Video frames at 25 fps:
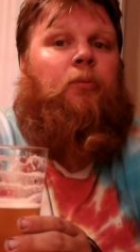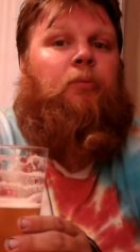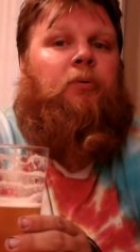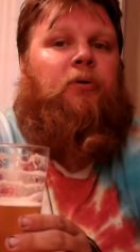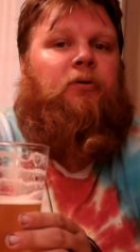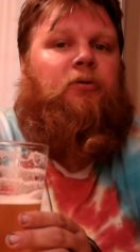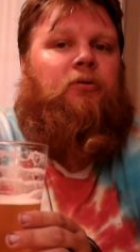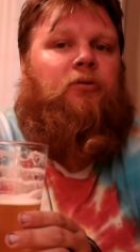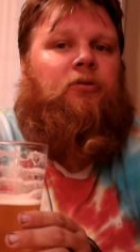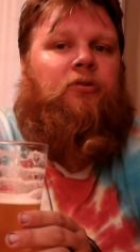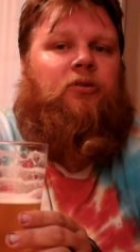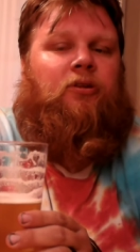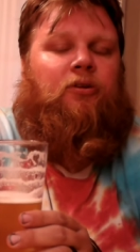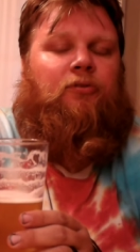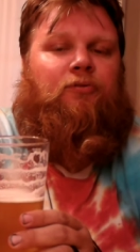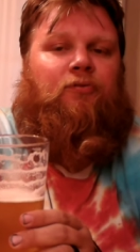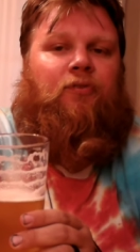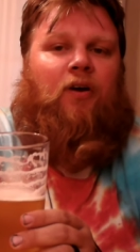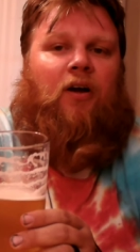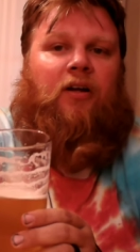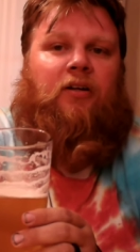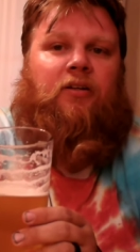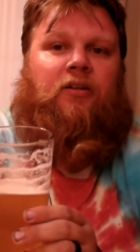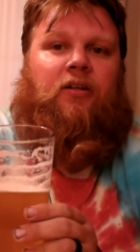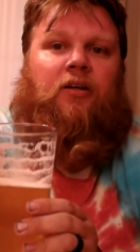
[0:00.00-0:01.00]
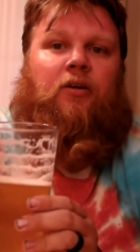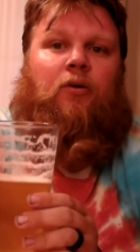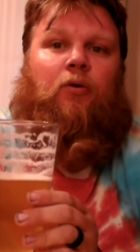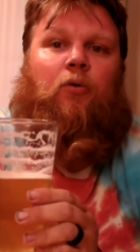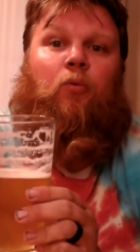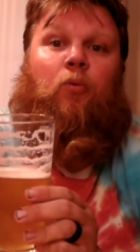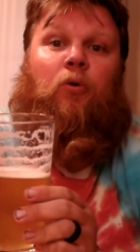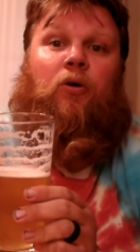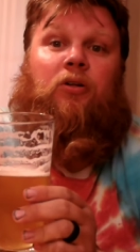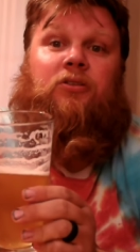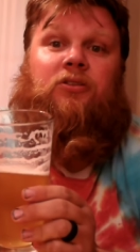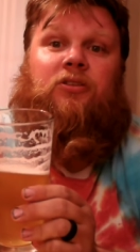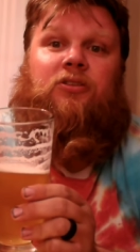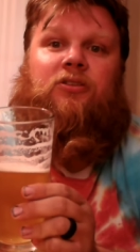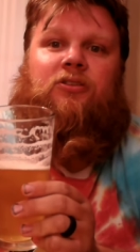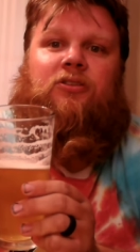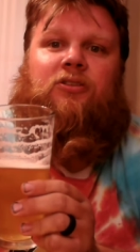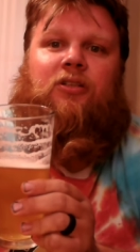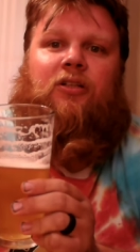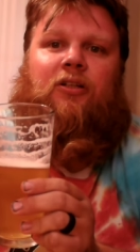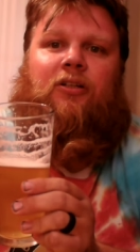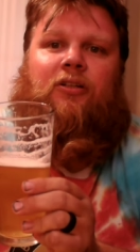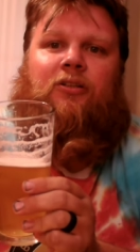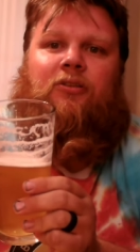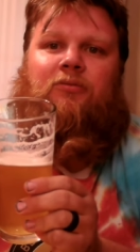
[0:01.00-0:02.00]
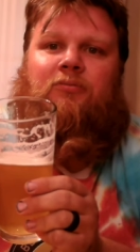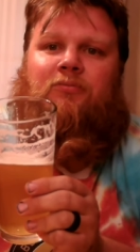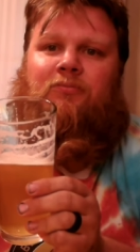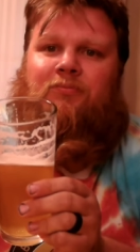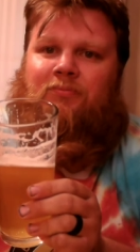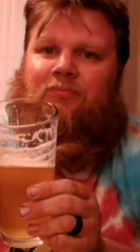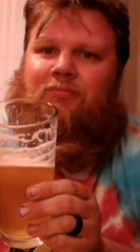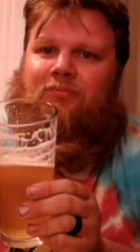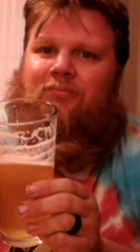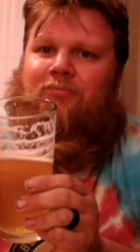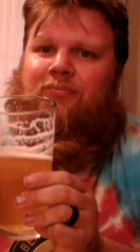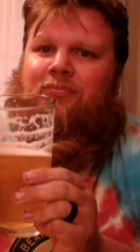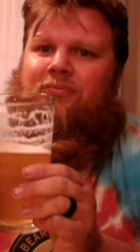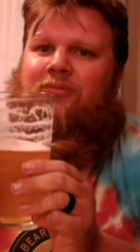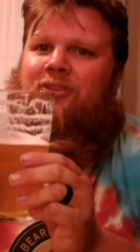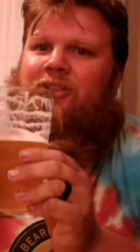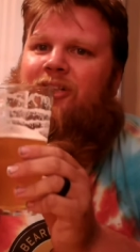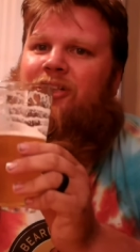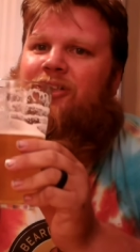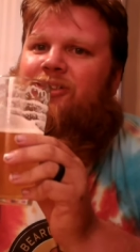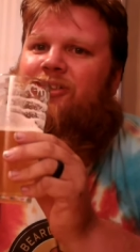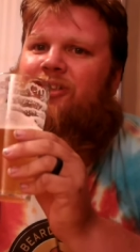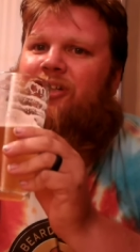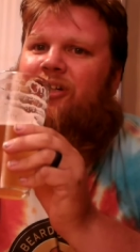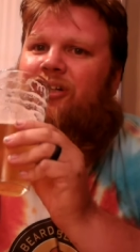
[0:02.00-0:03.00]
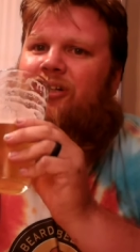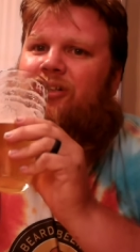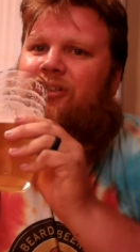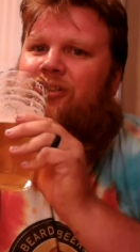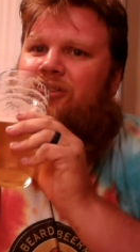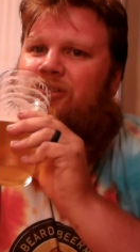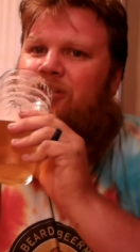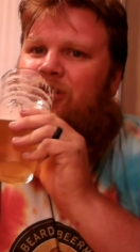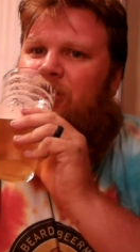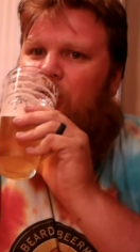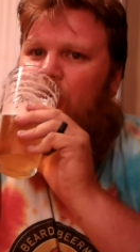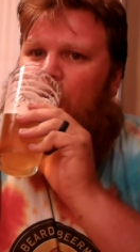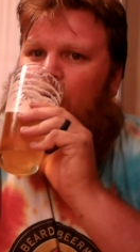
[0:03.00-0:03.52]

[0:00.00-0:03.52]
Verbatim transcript: it open to find out what's inside. Cheers, y'all.